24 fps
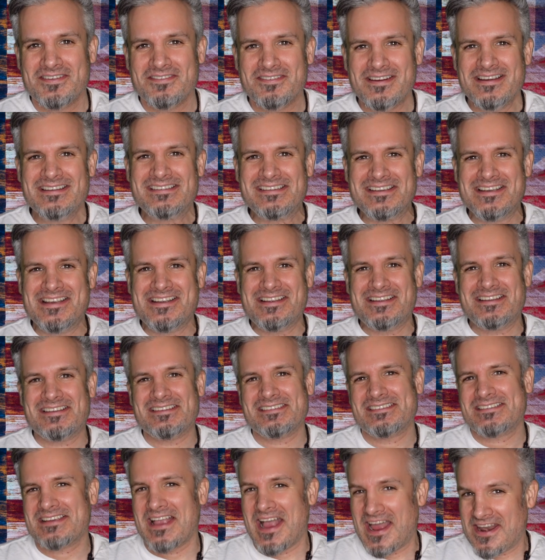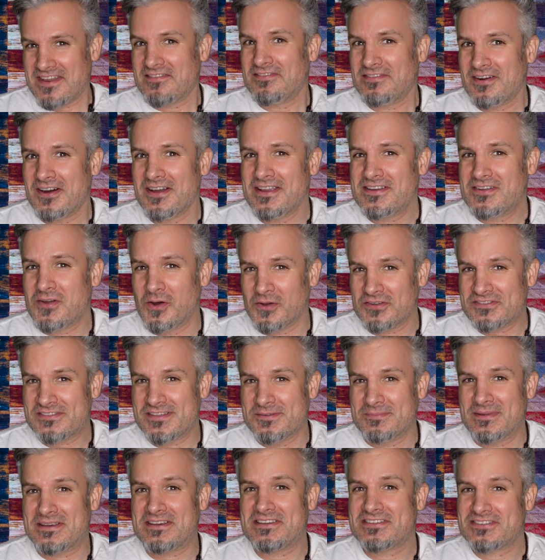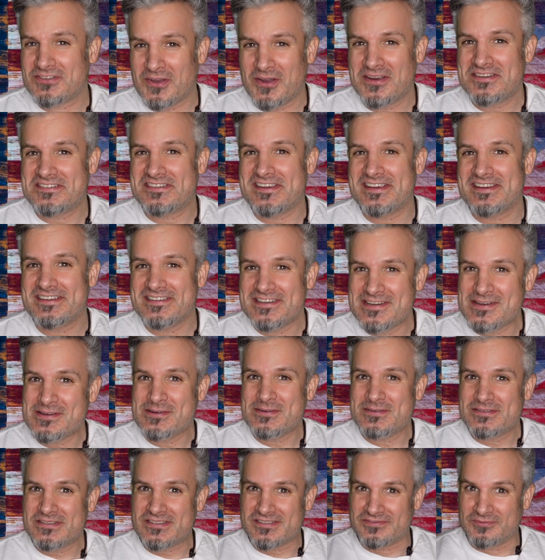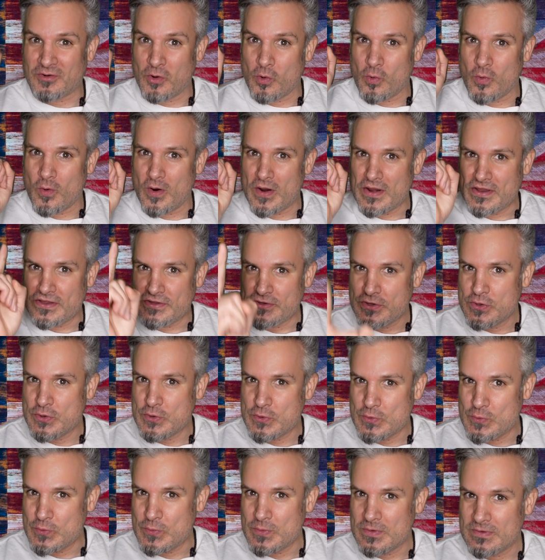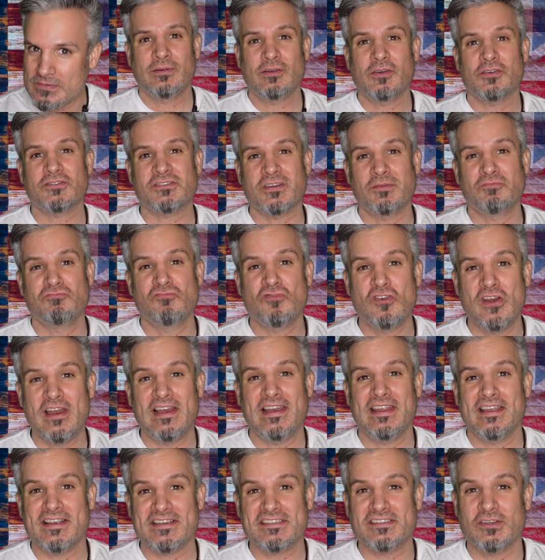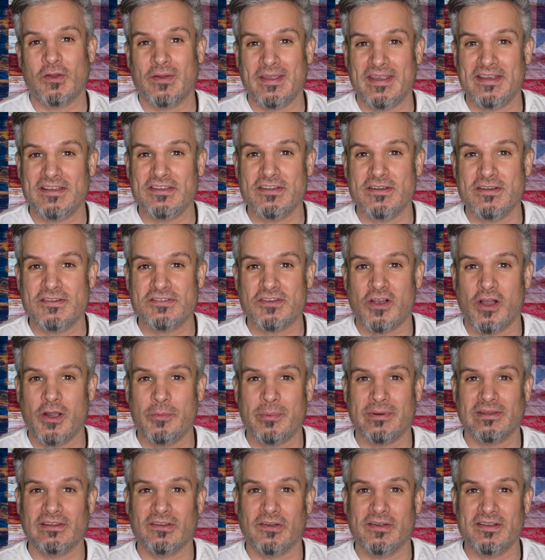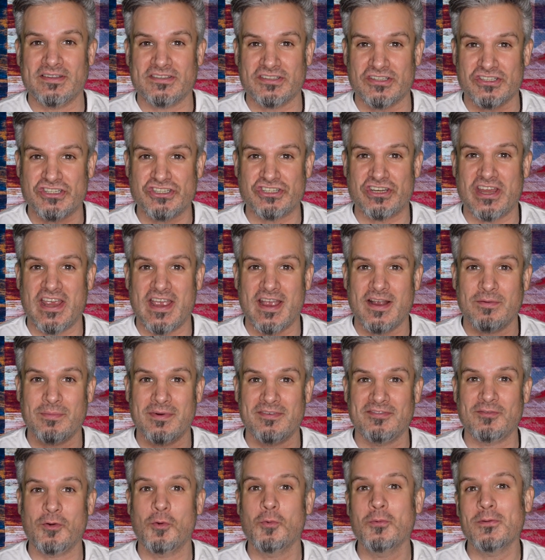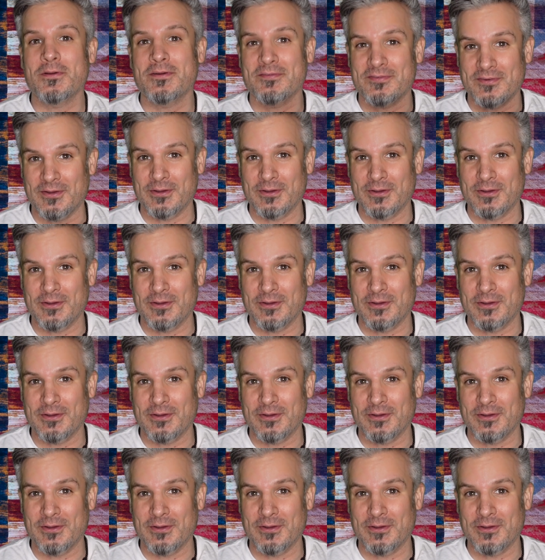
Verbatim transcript: Greetings, and have I got some exciting news for you? We've got some really exciting news I would like to share with all of